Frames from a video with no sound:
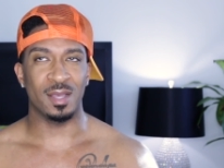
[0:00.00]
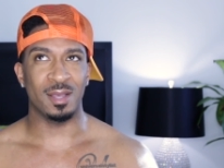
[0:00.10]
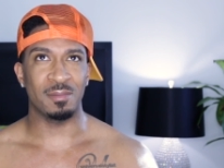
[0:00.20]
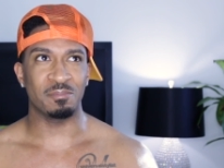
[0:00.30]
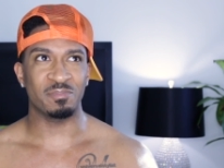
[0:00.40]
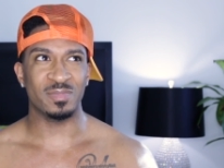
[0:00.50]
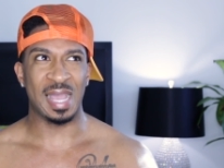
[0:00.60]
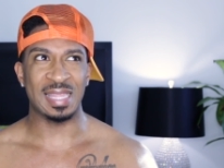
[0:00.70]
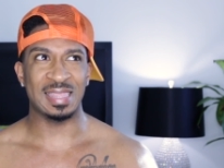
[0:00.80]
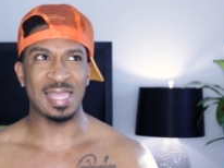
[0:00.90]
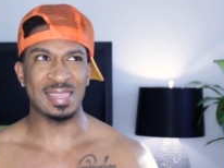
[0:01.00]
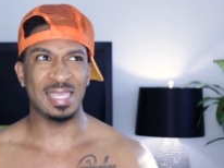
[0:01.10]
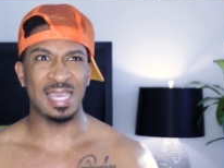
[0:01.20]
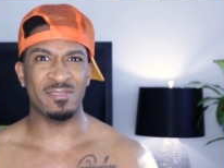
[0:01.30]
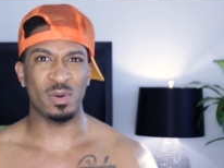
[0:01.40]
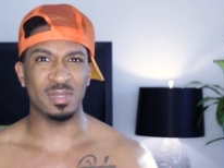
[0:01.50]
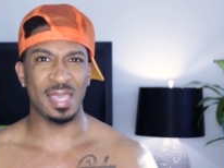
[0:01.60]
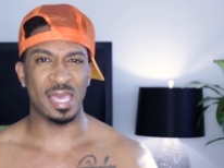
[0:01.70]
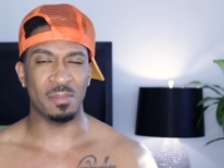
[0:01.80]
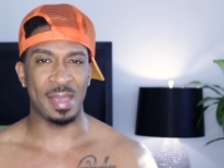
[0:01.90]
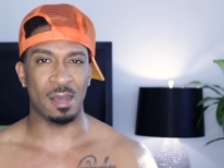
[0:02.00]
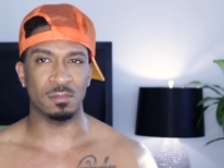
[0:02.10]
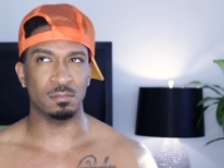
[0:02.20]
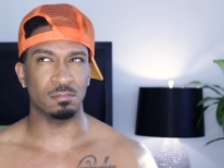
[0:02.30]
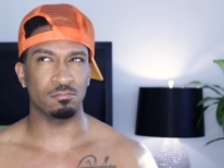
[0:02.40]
Um, I, I think I've only had about